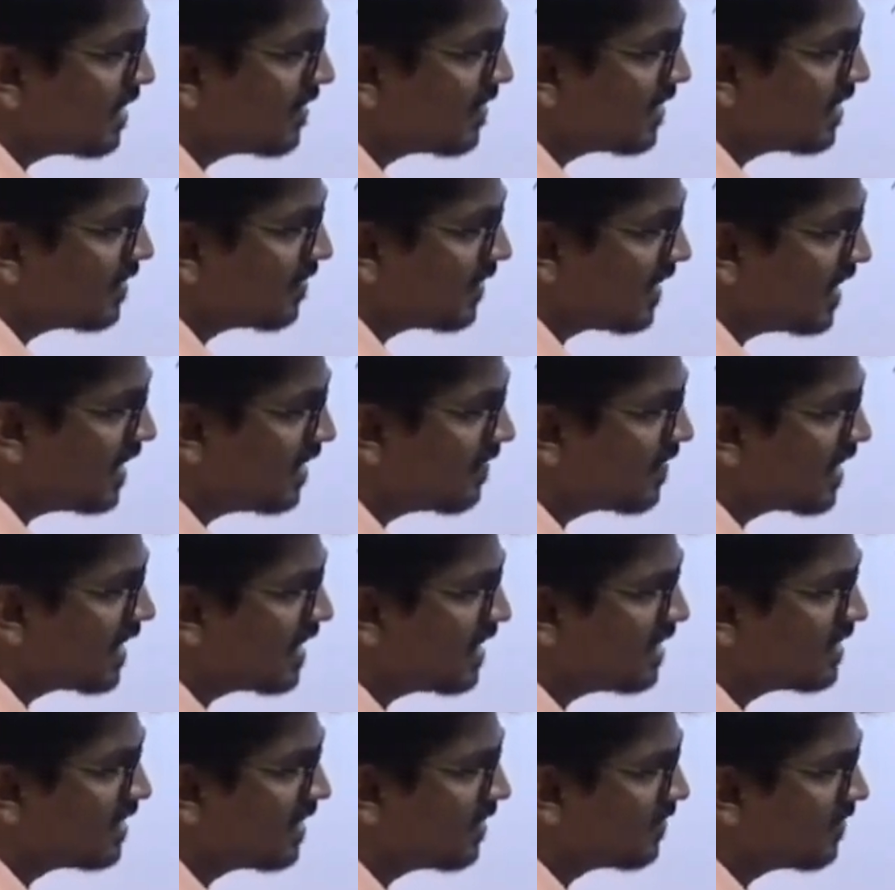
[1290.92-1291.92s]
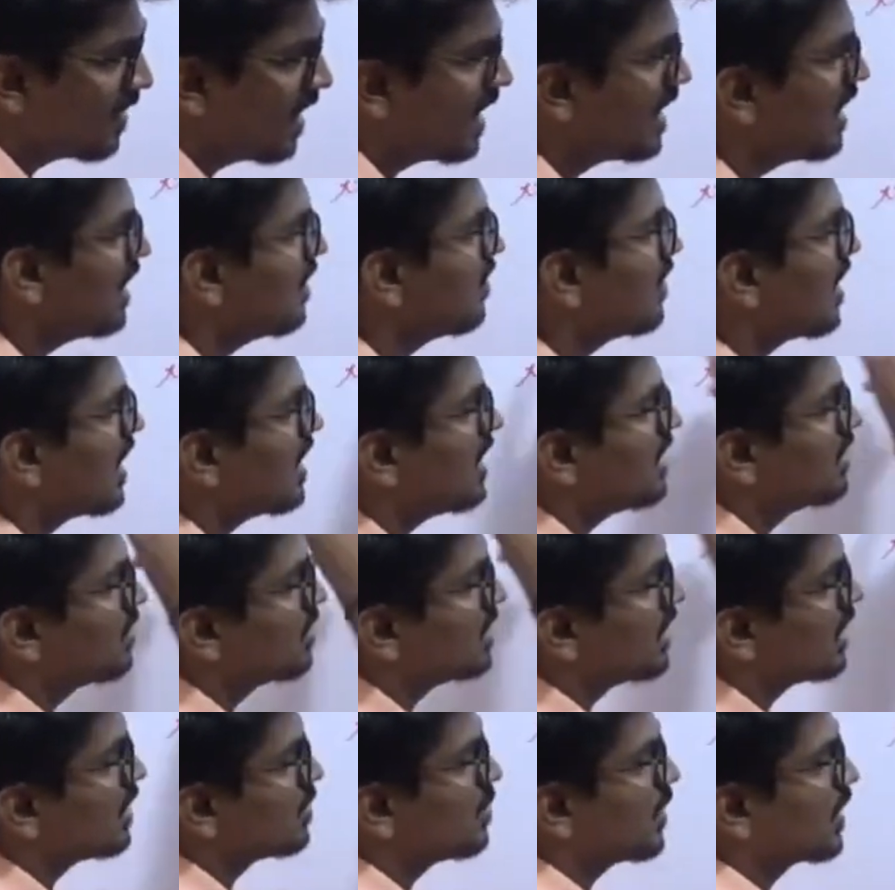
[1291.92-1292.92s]
even if E varies, if E varies
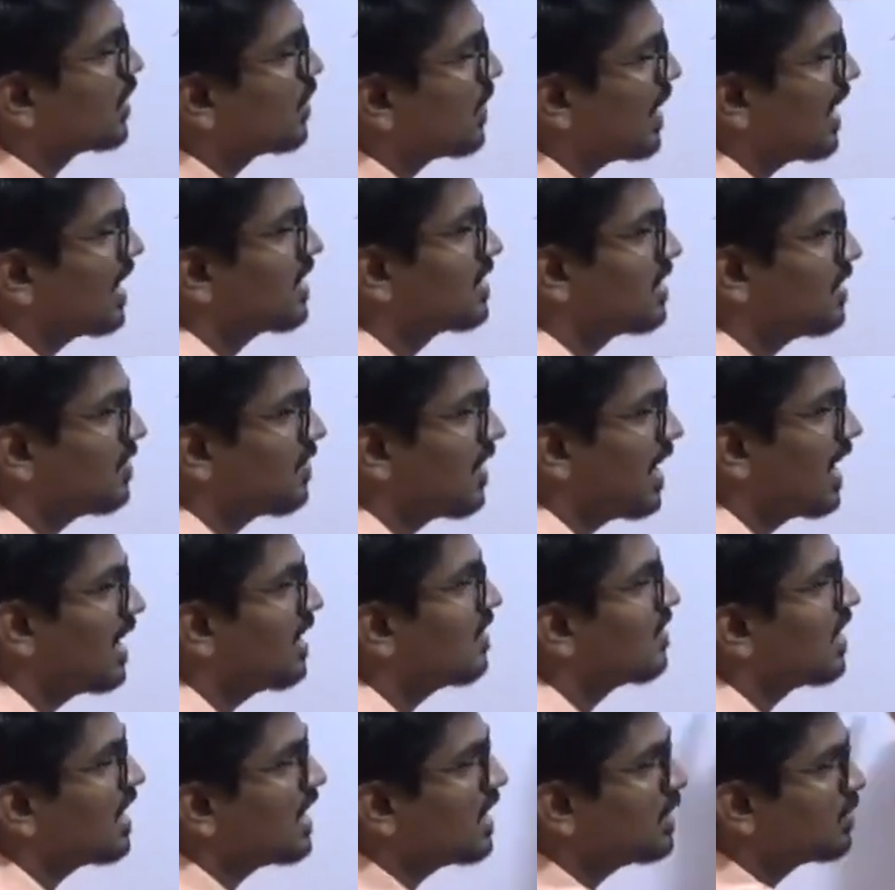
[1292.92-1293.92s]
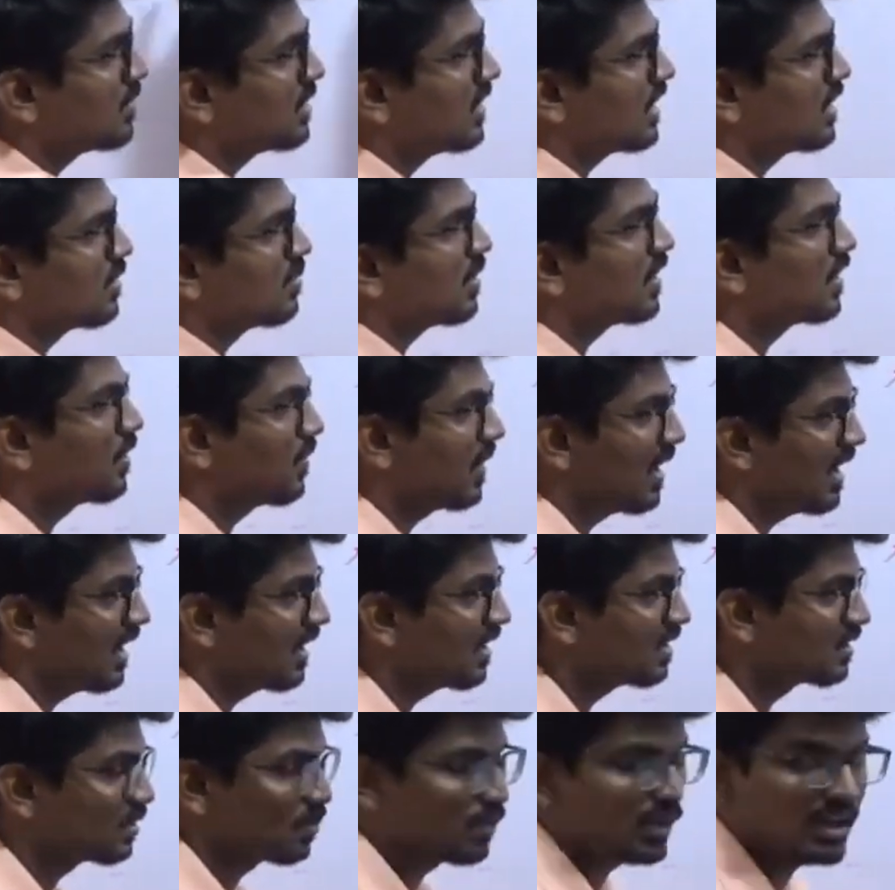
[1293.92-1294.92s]
with respect to X, if I varies with respect to
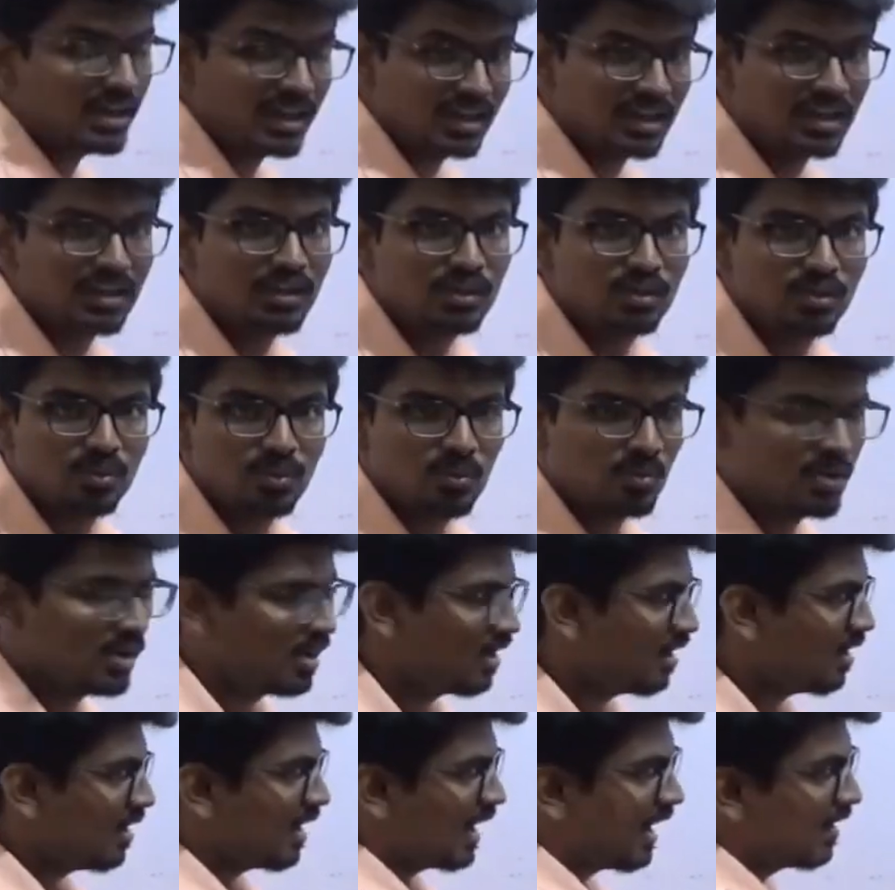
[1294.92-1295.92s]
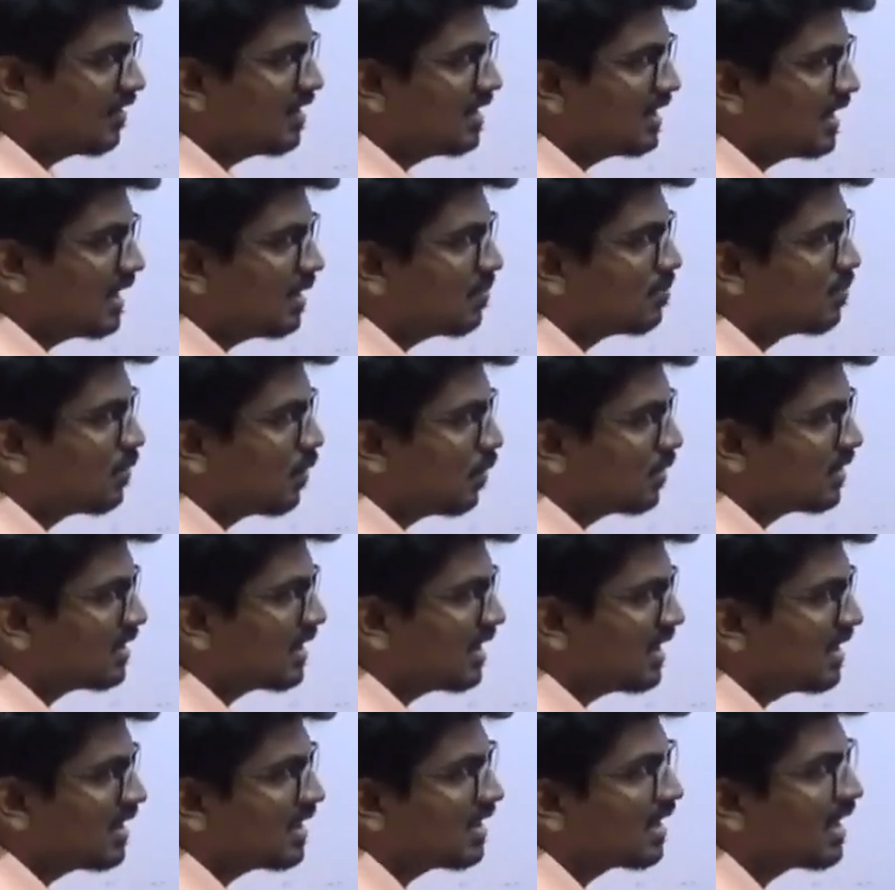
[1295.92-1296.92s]
X, what I can do? I will keep both
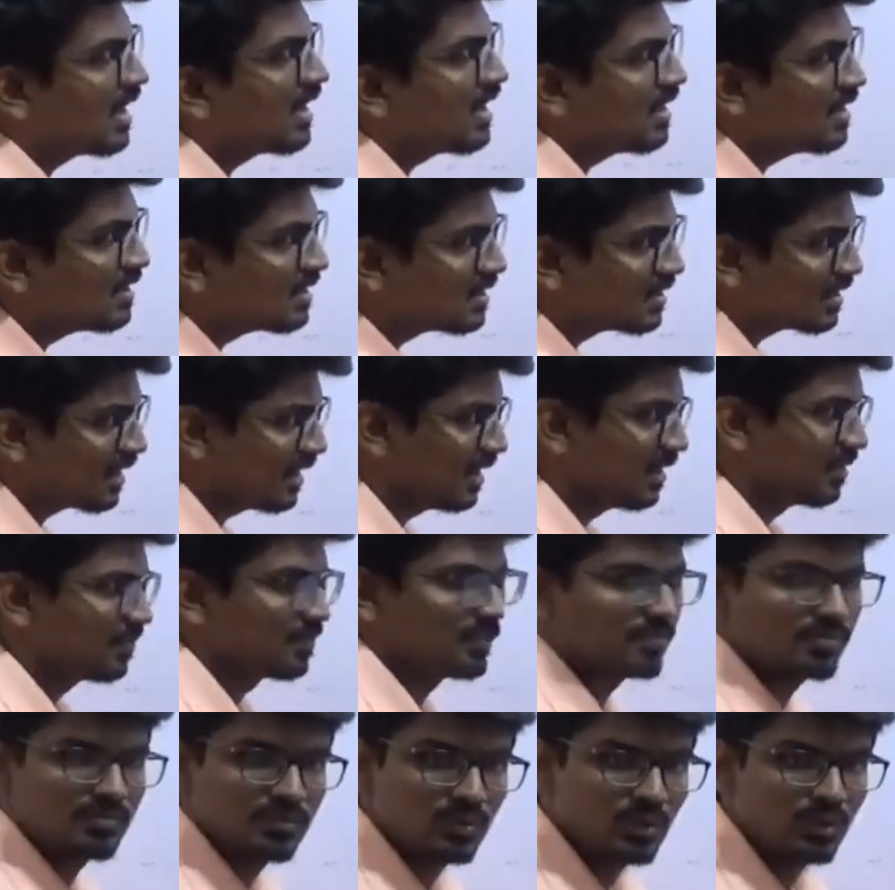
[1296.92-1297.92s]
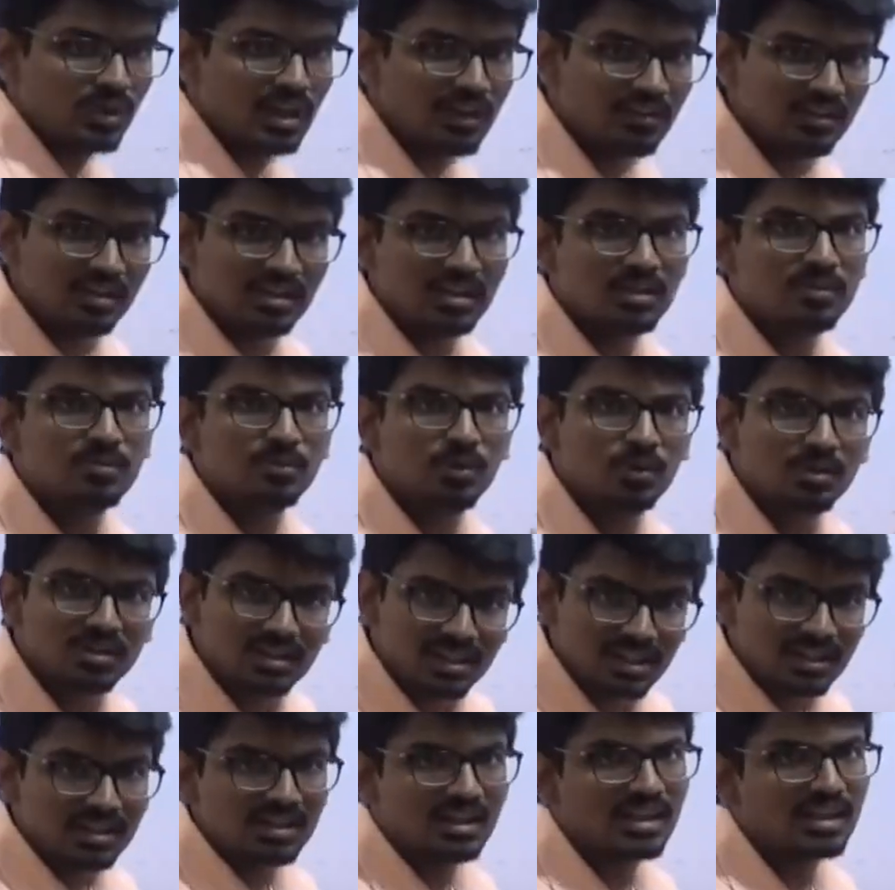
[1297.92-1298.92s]
E and I inside. Okay, I will keep both
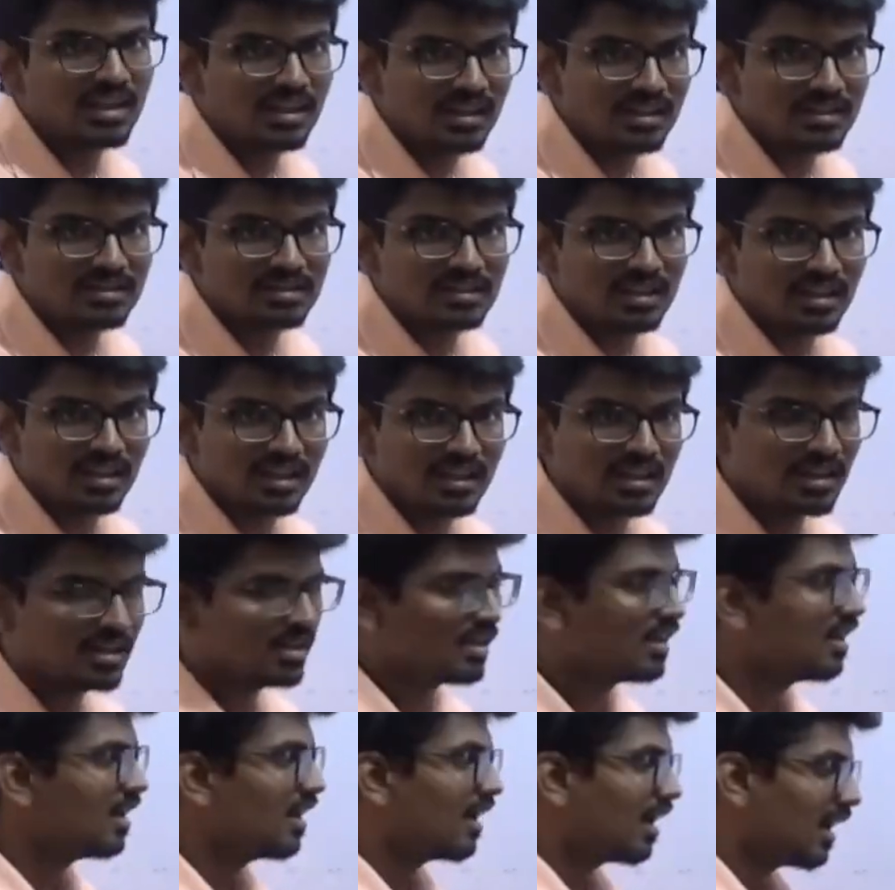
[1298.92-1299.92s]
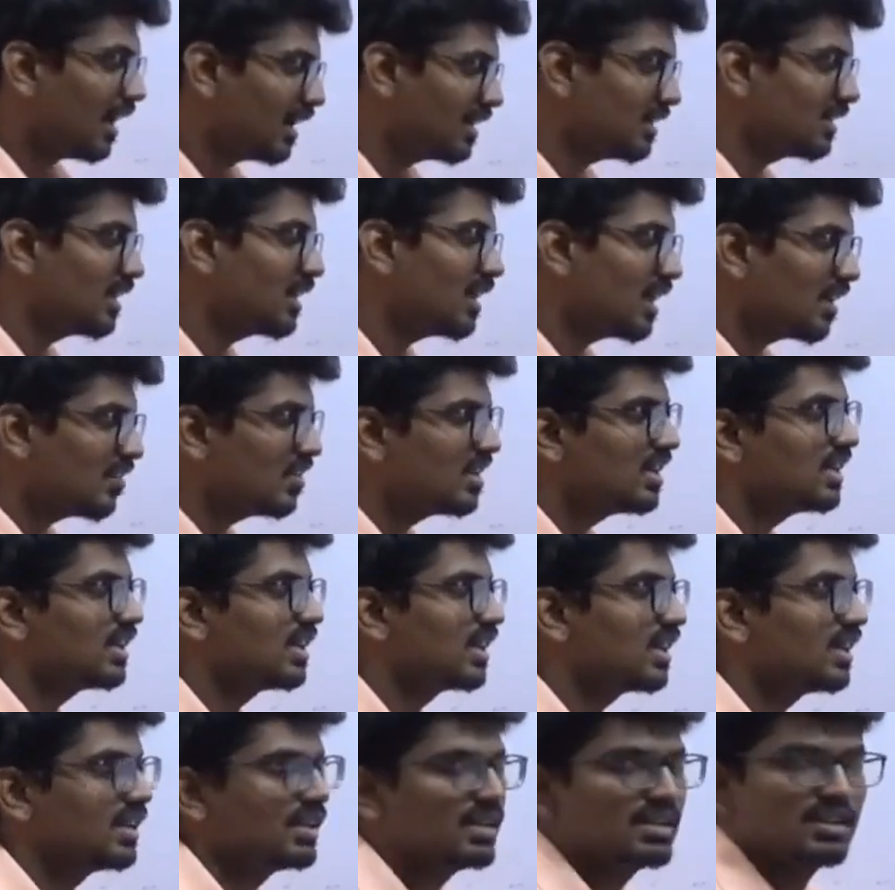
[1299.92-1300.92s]
E and I inside, and then I will
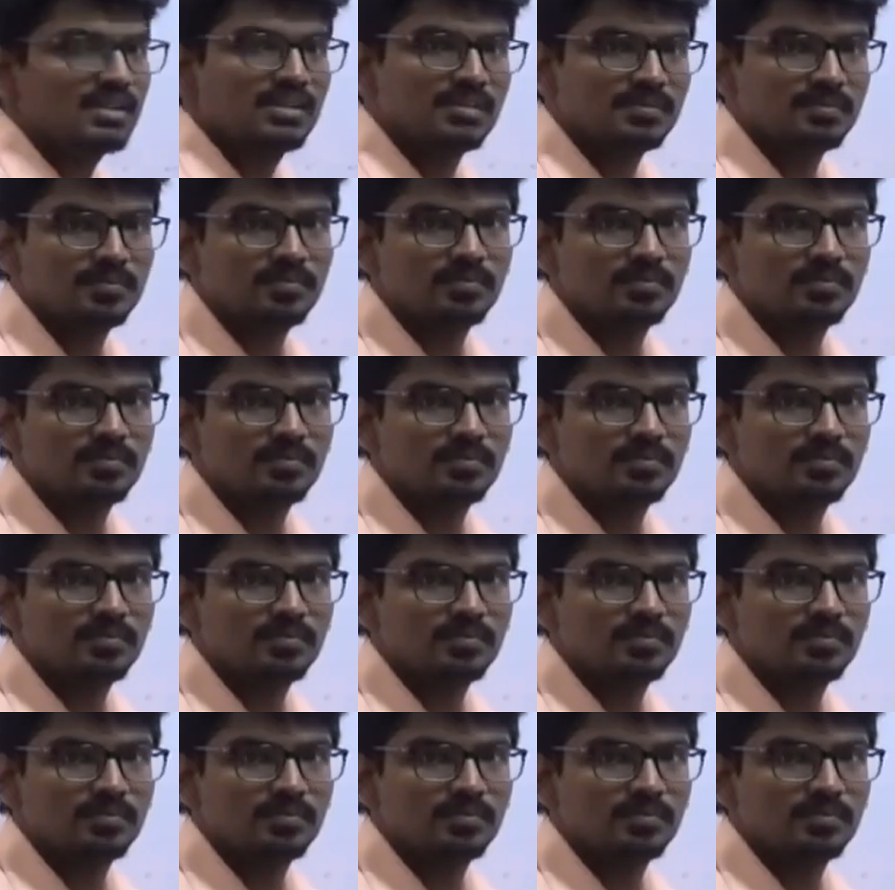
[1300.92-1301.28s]
integrate it.